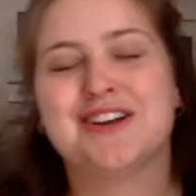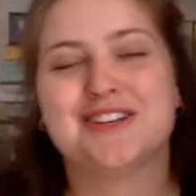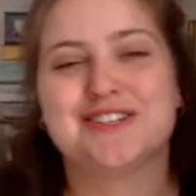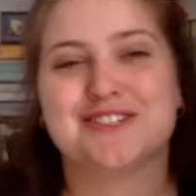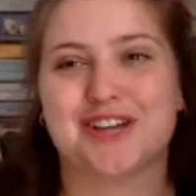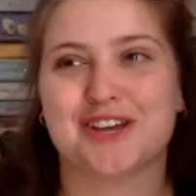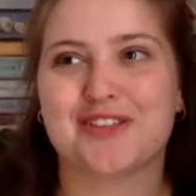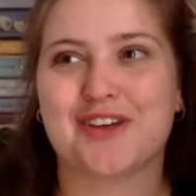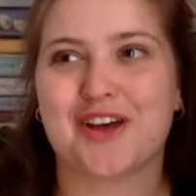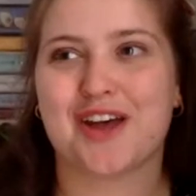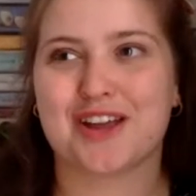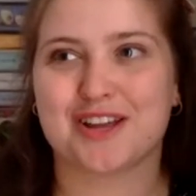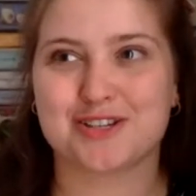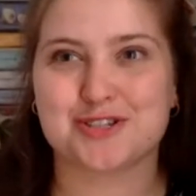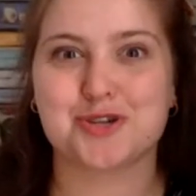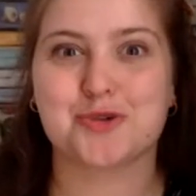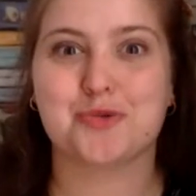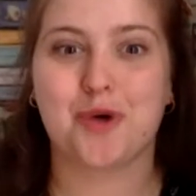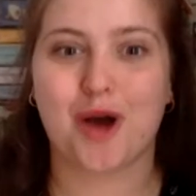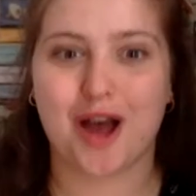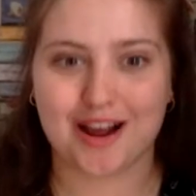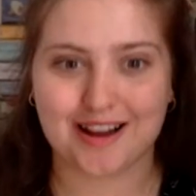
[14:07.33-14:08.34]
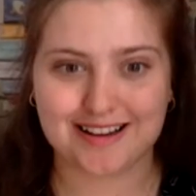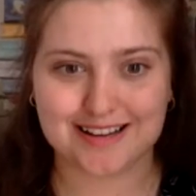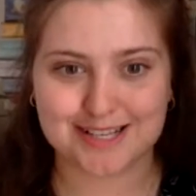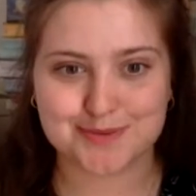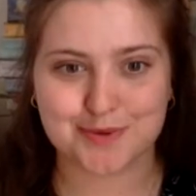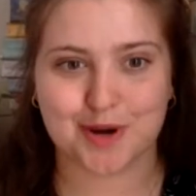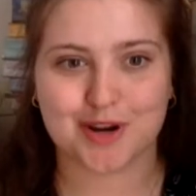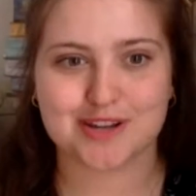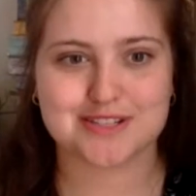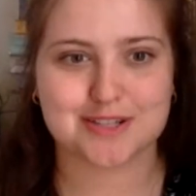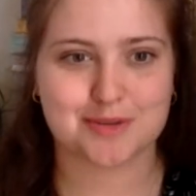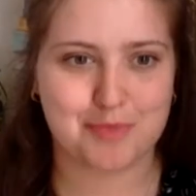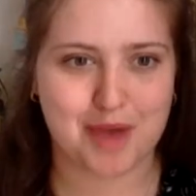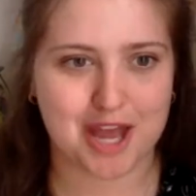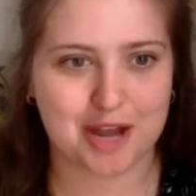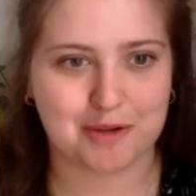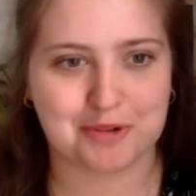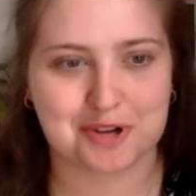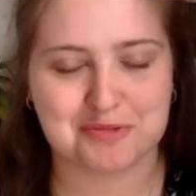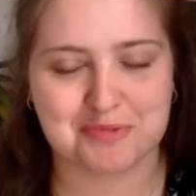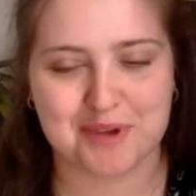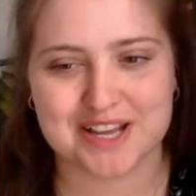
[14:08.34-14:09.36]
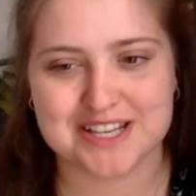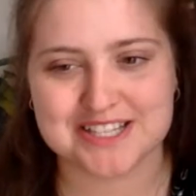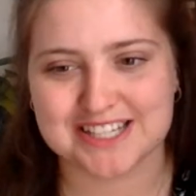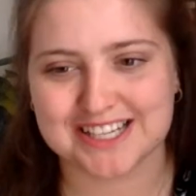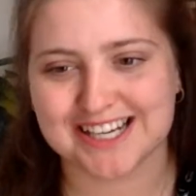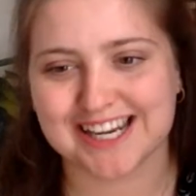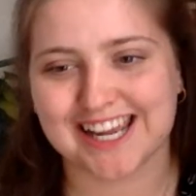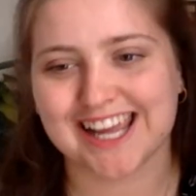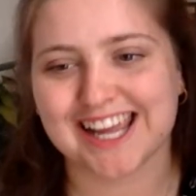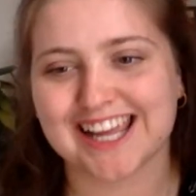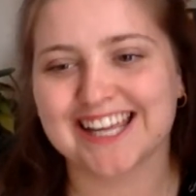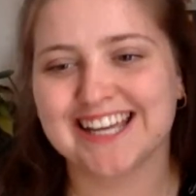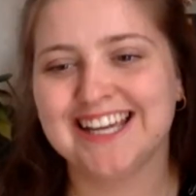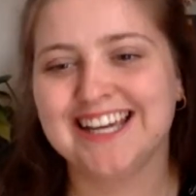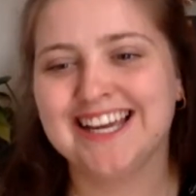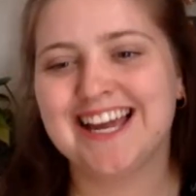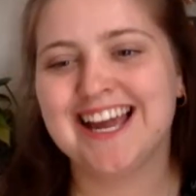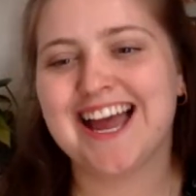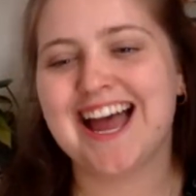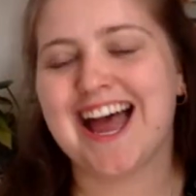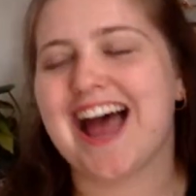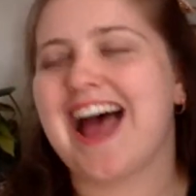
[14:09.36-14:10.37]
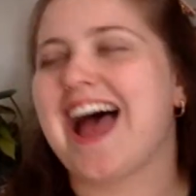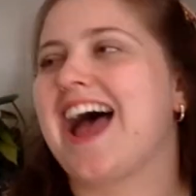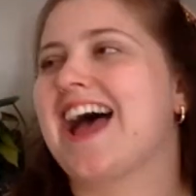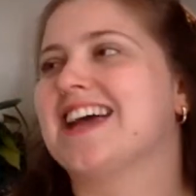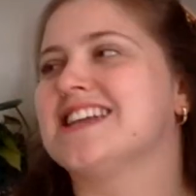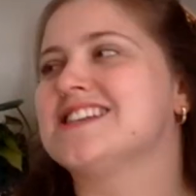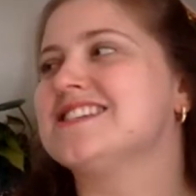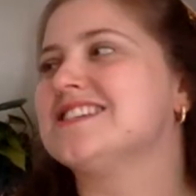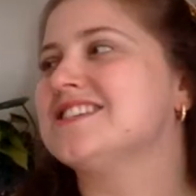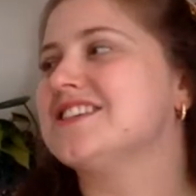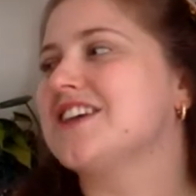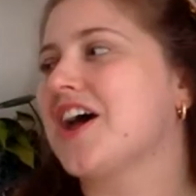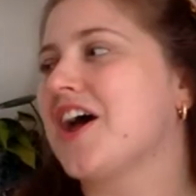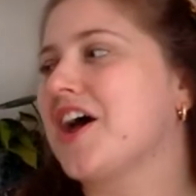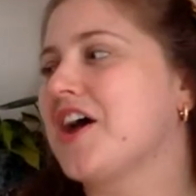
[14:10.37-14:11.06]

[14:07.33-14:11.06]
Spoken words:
so that I could do work experience at Penguin, basically. And